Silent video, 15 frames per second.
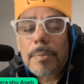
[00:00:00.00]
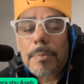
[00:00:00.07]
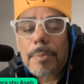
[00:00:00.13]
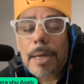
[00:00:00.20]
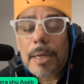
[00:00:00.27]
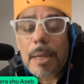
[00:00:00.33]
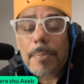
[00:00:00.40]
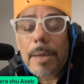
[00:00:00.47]

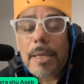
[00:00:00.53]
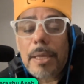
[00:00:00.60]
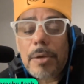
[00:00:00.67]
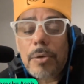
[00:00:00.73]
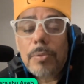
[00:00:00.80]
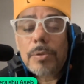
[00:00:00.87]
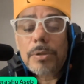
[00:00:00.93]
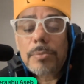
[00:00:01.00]
Panaba
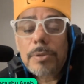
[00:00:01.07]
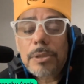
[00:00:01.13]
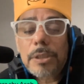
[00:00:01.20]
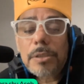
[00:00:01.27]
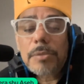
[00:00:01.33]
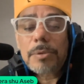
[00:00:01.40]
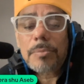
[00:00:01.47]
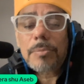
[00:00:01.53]
Yanun was a
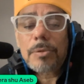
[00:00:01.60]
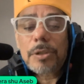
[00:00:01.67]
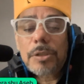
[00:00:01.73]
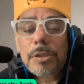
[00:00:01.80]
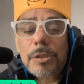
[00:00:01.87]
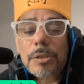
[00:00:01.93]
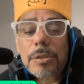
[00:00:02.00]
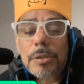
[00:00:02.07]

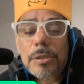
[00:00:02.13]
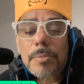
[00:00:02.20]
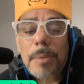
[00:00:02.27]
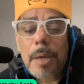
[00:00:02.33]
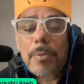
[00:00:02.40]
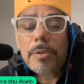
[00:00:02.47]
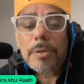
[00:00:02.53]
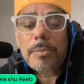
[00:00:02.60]
musician. This
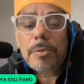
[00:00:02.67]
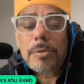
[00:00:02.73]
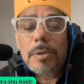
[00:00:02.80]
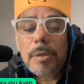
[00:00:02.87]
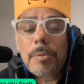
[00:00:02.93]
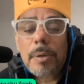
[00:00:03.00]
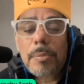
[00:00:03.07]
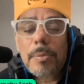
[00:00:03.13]
man was a
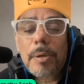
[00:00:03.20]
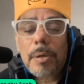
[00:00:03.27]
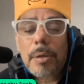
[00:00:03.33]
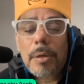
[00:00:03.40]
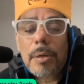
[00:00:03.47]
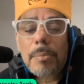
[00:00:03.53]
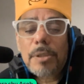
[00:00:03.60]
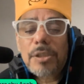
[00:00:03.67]

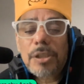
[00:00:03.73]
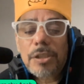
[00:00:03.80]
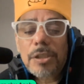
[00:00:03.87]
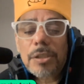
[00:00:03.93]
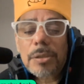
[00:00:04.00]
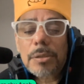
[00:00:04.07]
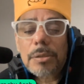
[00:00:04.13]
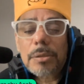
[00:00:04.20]

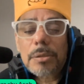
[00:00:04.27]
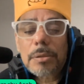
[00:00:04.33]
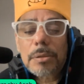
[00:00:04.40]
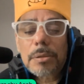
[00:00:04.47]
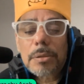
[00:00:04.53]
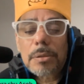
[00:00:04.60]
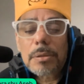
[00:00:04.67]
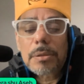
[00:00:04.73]
magician.
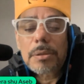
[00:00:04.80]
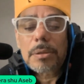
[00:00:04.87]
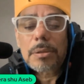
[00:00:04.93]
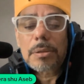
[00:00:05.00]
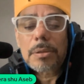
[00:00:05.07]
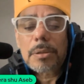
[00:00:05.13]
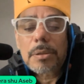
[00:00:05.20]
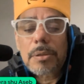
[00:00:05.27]

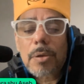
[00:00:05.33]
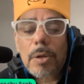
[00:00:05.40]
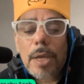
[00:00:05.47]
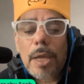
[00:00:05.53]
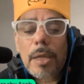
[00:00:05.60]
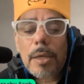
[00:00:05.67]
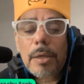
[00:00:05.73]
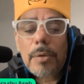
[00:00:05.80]

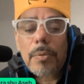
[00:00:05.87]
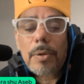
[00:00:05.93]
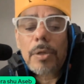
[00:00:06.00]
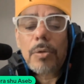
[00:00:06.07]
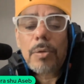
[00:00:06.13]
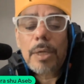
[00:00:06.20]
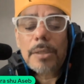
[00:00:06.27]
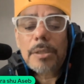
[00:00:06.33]
Okay,
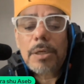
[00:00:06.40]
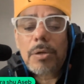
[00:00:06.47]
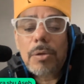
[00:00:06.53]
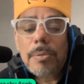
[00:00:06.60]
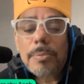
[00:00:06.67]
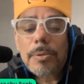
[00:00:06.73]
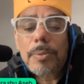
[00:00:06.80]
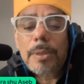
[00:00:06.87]
he knew as a
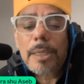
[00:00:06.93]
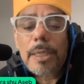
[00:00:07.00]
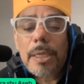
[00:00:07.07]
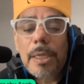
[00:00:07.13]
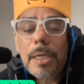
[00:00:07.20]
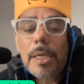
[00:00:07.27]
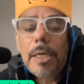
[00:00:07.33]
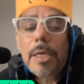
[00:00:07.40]
cook when
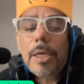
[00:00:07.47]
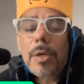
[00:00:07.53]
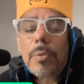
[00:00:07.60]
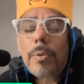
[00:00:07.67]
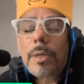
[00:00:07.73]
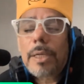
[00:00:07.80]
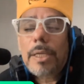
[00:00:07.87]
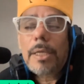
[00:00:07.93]

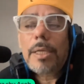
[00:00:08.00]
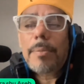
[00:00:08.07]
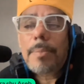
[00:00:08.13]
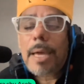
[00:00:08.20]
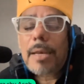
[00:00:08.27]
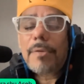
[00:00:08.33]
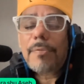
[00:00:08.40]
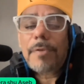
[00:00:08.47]
he
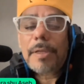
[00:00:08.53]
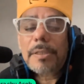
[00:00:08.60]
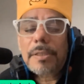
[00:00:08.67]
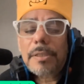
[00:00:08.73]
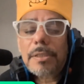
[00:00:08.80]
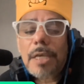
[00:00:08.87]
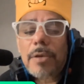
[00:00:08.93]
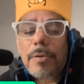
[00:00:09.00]
manifests
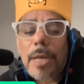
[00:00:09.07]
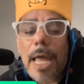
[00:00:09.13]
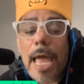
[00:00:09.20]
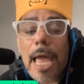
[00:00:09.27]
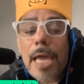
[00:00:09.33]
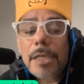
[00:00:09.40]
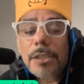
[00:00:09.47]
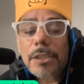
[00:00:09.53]
the sacred
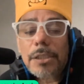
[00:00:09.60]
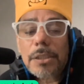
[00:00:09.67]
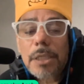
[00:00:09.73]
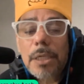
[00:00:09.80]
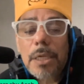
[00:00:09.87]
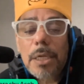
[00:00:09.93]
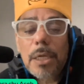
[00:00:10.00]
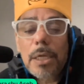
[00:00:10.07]
ash.
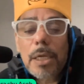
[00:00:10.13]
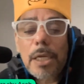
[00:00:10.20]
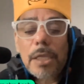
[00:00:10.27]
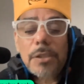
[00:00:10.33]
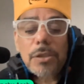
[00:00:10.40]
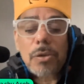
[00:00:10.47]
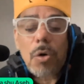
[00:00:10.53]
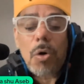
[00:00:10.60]

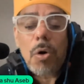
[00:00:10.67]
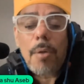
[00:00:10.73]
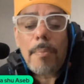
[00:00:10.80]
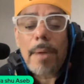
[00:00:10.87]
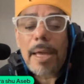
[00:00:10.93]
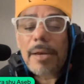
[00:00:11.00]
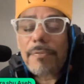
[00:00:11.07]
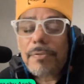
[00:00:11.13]
It's all
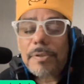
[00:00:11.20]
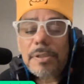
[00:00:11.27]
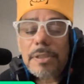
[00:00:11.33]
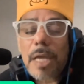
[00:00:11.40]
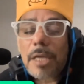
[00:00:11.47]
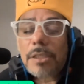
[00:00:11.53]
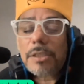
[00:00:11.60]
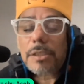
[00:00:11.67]

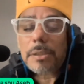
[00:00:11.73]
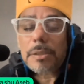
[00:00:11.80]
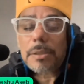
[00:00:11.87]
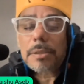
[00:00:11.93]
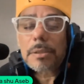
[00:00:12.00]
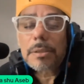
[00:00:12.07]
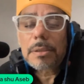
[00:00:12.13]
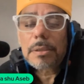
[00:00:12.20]
manifestation.
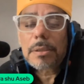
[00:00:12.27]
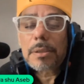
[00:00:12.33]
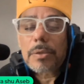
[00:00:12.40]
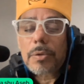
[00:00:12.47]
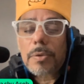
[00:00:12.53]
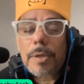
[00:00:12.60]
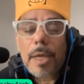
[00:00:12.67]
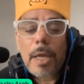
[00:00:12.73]

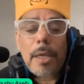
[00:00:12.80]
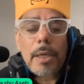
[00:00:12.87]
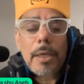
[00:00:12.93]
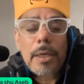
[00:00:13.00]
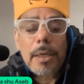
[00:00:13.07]
Okay?